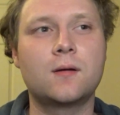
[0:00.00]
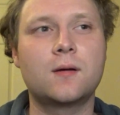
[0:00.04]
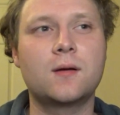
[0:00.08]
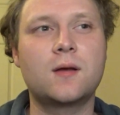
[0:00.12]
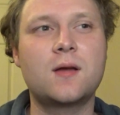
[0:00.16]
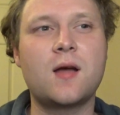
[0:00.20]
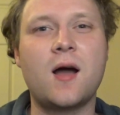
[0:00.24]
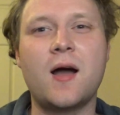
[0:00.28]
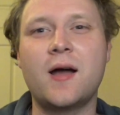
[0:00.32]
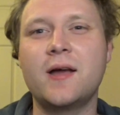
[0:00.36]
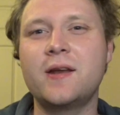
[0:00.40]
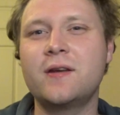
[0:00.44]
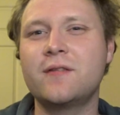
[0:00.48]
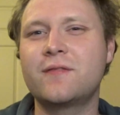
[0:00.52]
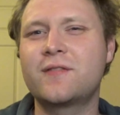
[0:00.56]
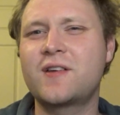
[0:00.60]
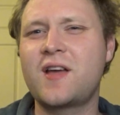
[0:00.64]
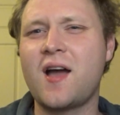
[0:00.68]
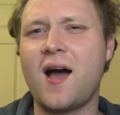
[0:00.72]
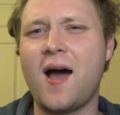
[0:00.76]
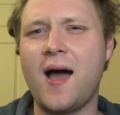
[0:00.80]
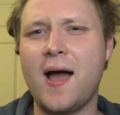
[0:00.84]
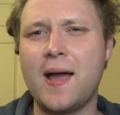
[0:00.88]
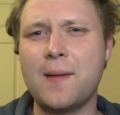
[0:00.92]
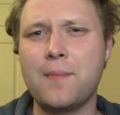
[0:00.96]
kind of
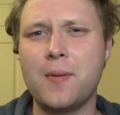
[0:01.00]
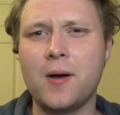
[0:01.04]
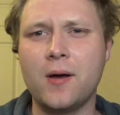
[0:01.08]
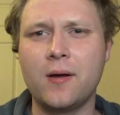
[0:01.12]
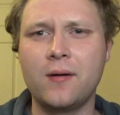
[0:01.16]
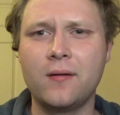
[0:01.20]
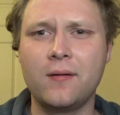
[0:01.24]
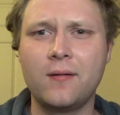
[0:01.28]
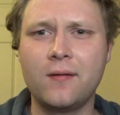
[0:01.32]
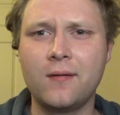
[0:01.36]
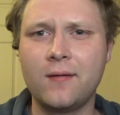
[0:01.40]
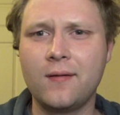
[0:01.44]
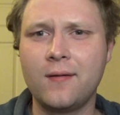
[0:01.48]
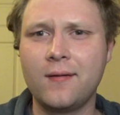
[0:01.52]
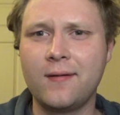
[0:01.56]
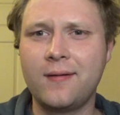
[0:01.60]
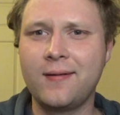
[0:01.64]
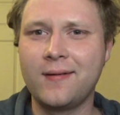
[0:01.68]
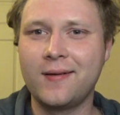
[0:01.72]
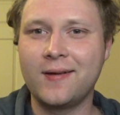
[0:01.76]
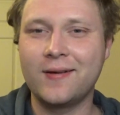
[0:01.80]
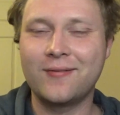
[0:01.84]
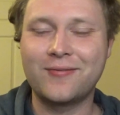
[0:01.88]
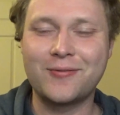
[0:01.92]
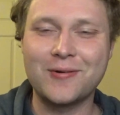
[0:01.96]
Kaiba,
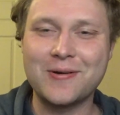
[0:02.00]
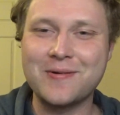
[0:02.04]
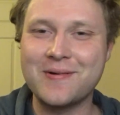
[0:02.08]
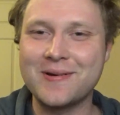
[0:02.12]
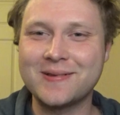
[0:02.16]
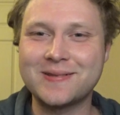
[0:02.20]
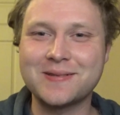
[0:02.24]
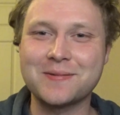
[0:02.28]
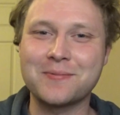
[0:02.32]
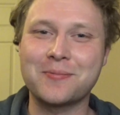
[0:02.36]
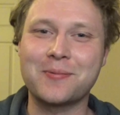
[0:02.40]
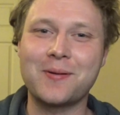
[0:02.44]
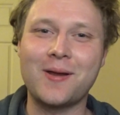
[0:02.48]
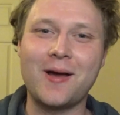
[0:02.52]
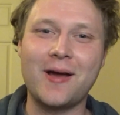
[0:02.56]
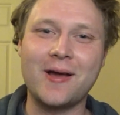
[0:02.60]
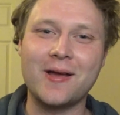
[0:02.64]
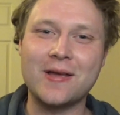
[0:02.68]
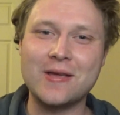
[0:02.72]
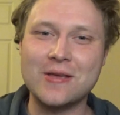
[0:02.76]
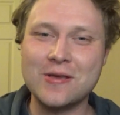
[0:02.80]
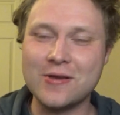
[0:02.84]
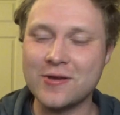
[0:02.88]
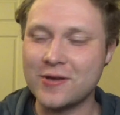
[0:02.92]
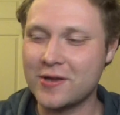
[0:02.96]
if we were to apply a
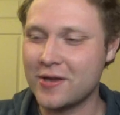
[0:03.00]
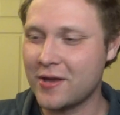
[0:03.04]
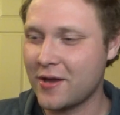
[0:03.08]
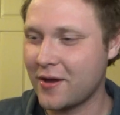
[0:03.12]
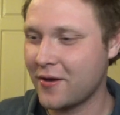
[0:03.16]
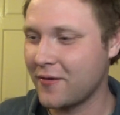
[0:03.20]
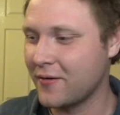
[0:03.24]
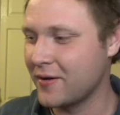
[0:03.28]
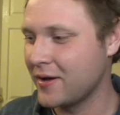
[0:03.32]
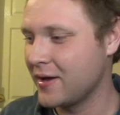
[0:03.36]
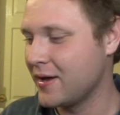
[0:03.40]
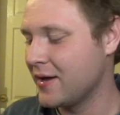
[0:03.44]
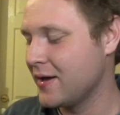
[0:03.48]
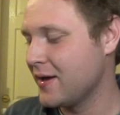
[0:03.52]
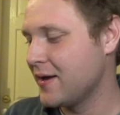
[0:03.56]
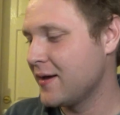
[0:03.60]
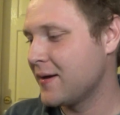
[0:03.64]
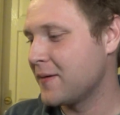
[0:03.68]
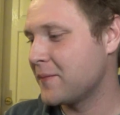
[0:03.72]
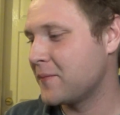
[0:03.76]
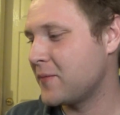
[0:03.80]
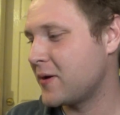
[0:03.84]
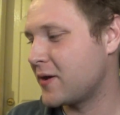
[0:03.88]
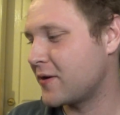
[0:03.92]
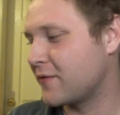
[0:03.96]
Yu-Gi-Oh
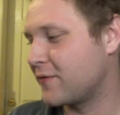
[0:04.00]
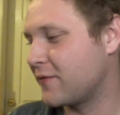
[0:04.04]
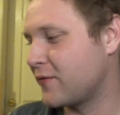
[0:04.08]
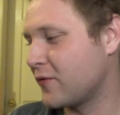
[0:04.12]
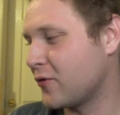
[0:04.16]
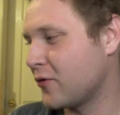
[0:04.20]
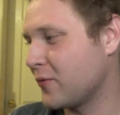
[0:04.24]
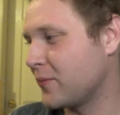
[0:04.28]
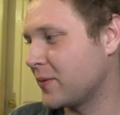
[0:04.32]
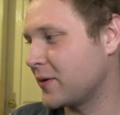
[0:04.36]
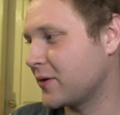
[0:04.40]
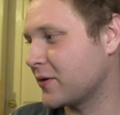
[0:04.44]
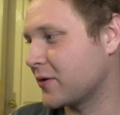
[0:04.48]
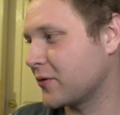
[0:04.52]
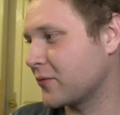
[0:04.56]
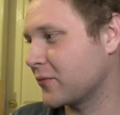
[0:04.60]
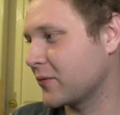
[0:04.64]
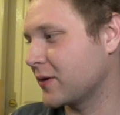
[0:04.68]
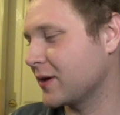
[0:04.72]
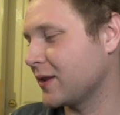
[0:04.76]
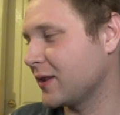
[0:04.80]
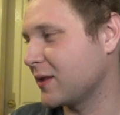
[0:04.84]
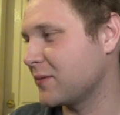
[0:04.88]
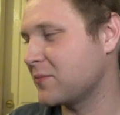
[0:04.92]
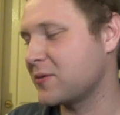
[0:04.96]
metaphor, but not
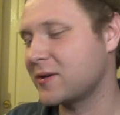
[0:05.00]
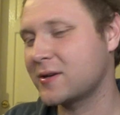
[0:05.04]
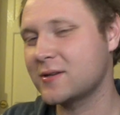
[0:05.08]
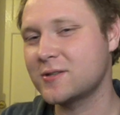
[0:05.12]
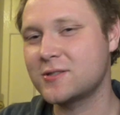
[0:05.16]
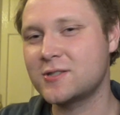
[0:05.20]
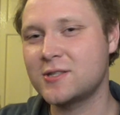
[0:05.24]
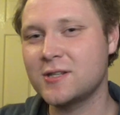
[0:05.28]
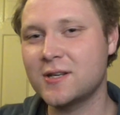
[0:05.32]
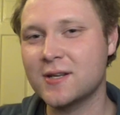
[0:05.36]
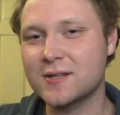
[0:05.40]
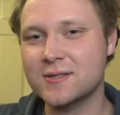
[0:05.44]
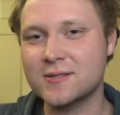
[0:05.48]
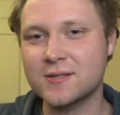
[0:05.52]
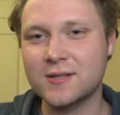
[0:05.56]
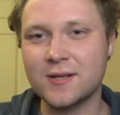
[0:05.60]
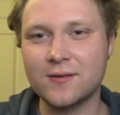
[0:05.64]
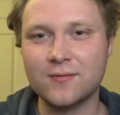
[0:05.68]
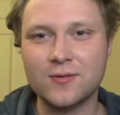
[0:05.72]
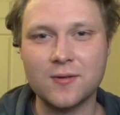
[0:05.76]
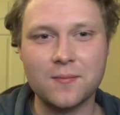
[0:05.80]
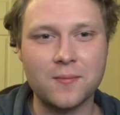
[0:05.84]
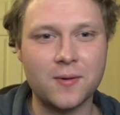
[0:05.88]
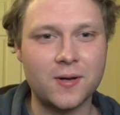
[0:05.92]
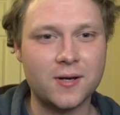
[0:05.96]
really because she doesn't
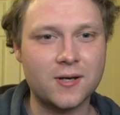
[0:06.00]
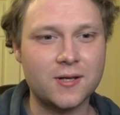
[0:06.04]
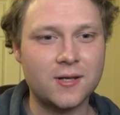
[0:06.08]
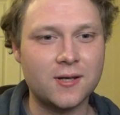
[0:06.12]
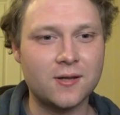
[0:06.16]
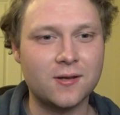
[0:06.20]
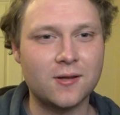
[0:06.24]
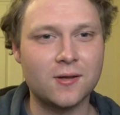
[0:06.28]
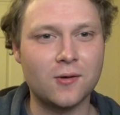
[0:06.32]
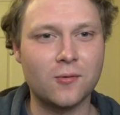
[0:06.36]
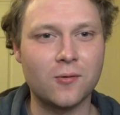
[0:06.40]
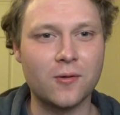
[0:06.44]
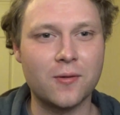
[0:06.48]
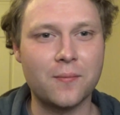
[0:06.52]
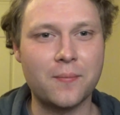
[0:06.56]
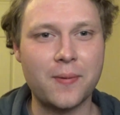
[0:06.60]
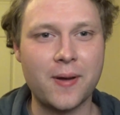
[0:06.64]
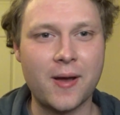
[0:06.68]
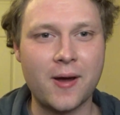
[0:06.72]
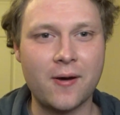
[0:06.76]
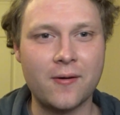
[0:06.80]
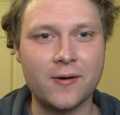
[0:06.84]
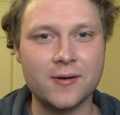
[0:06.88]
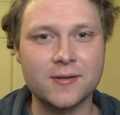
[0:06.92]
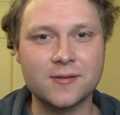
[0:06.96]
have the money and or the
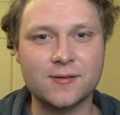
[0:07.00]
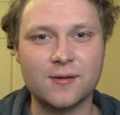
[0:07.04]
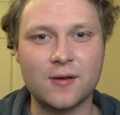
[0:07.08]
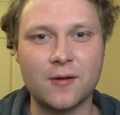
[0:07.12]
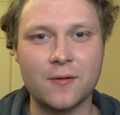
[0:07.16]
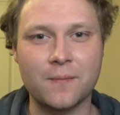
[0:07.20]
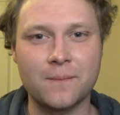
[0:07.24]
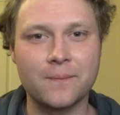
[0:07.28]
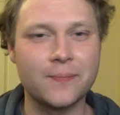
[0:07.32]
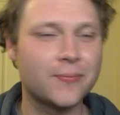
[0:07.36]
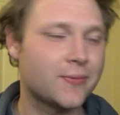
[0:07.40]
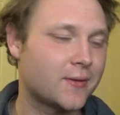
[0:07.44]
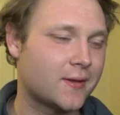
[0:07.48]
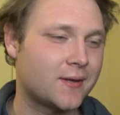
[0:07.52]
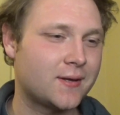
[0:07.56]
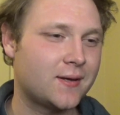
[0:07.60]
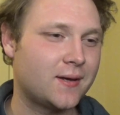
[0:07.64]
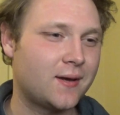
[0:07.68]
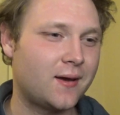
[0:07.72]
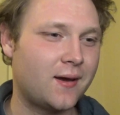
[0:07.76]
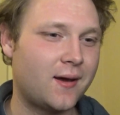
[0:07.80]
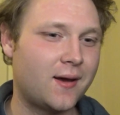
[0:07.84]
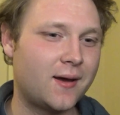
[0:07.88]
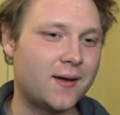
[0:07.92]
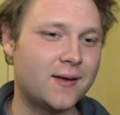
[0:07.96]
power. So
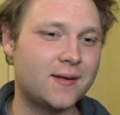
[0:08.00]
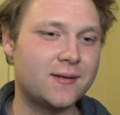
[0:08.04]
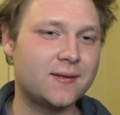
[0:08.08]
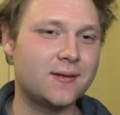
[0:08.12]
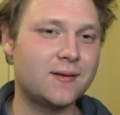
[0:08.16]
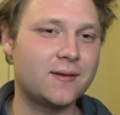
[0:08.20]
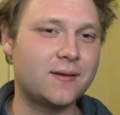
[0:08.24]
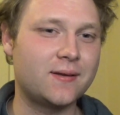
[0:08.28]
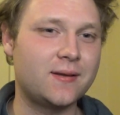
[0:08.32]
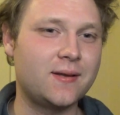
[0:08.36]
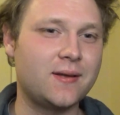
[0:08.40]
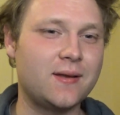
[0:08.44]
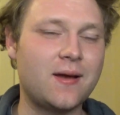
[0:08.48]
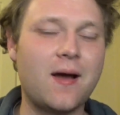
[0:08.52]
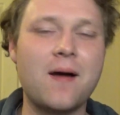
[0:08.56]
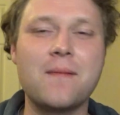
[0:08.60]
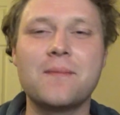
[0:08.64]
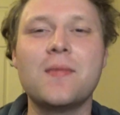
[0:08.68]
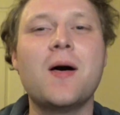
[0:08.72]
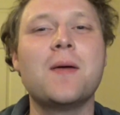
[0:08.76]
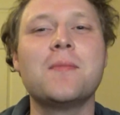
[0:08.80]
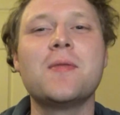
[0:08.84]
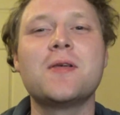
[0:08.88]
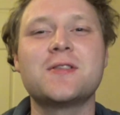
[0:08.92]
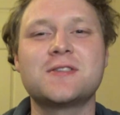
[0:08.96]
I'm
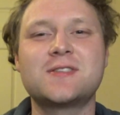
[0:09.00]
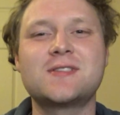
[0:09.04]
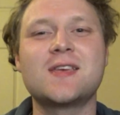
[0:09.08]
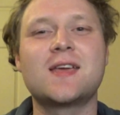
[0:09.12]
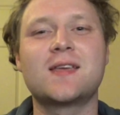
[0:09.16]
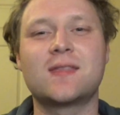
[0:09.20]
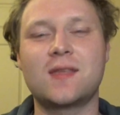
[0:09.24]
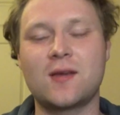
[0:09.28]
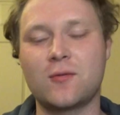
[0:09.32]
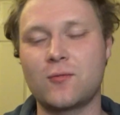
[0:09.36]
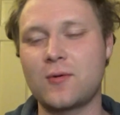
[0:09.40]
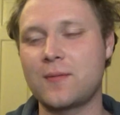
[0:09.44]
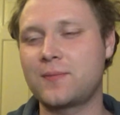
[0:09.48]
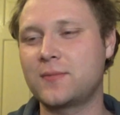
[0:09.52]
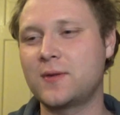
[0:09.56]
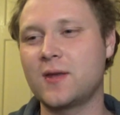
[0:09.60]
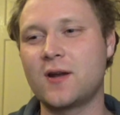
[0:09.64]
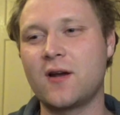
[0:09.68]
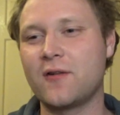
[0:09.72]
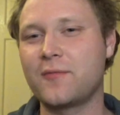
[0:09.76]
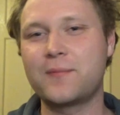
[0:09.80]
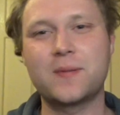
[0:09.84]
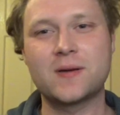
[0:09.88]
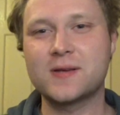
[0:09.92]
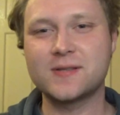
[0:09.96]
not saying they ripped it
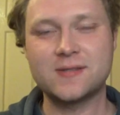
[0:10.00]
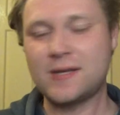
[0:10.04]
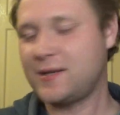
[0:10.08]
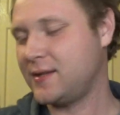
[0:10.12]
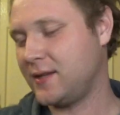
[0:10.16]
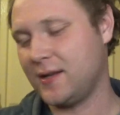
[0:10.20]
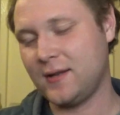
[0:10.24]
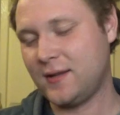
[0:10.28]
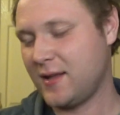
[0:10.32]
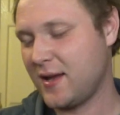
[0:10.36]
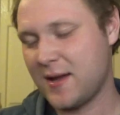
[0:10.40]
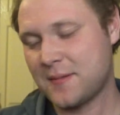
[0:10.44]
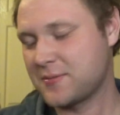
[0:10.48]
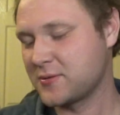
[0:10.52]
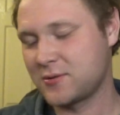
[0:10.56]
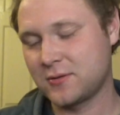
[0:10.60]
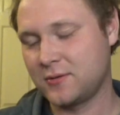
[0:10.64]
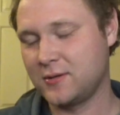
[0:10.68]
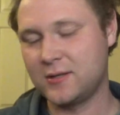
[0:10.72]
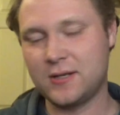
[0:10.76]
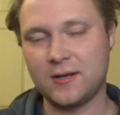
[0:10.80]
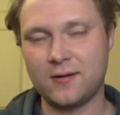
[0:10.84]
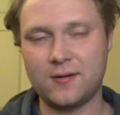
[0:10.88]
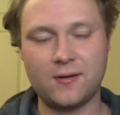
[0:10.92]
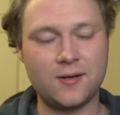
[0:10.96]
off, because they didn't. They
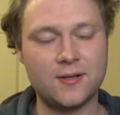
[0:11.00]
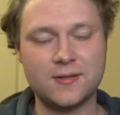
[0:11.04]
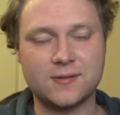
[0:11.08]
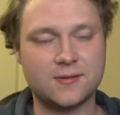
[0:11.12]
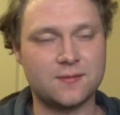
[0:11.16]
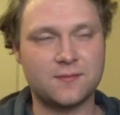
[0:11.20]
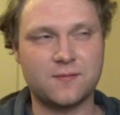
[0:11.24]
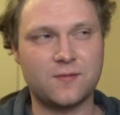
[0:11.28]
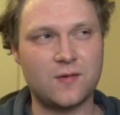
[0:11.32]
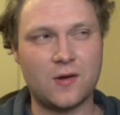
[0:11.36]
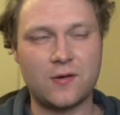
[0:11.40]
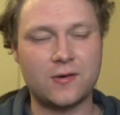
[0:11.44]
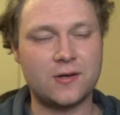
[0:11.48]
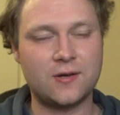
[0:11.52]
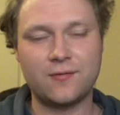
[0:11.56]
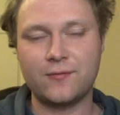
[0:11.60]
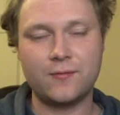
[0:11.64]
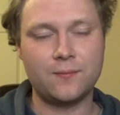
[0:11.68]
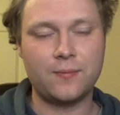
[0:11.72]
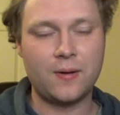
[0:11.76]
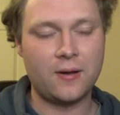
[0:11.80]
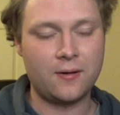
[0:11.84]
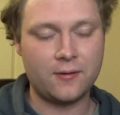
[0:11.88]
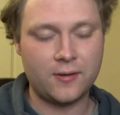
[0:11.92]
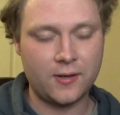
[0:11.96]
absolutely didn't. It's a very
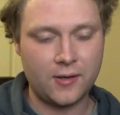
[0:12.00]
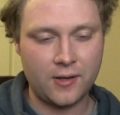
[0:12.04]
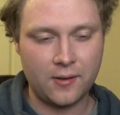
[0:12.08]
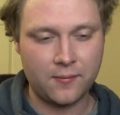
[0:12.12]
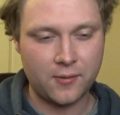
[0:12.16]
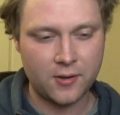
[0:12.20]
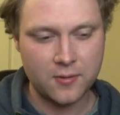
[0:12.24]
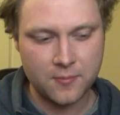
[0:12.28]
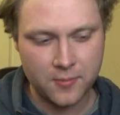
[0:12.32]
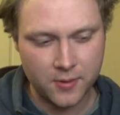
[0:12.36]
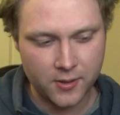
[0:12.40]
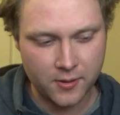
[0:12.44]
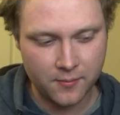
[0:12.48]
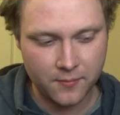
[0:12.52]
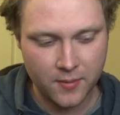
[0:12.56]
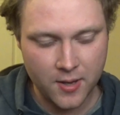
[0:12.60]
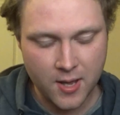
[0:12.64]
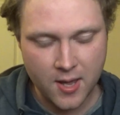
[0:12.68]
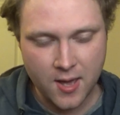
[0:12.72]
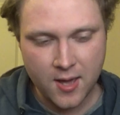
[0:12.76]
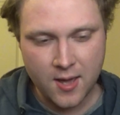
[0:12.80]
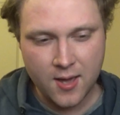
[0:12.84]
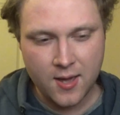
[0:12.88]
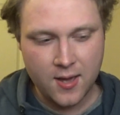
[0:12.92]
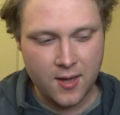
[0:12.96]
different power dynamic. But
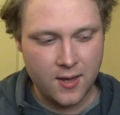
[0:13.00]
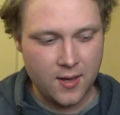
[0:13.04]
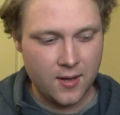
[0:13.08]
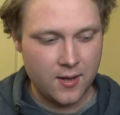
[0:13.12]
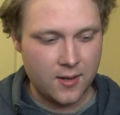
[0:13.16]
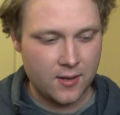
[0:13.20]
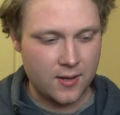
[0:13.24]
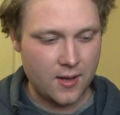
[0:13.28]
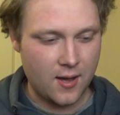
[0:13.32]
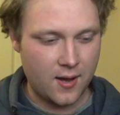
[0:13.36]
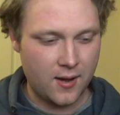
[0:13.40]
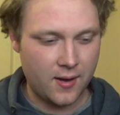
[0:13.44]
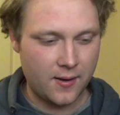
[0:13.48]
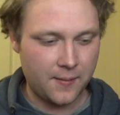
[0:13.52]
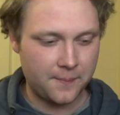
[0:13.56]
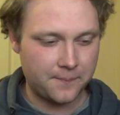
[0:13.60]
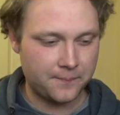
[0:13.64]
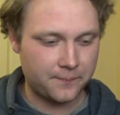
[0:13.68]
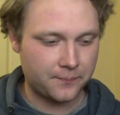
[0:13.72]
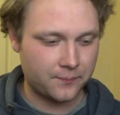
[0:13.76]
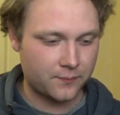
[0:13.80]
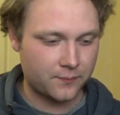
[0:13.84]
yeah,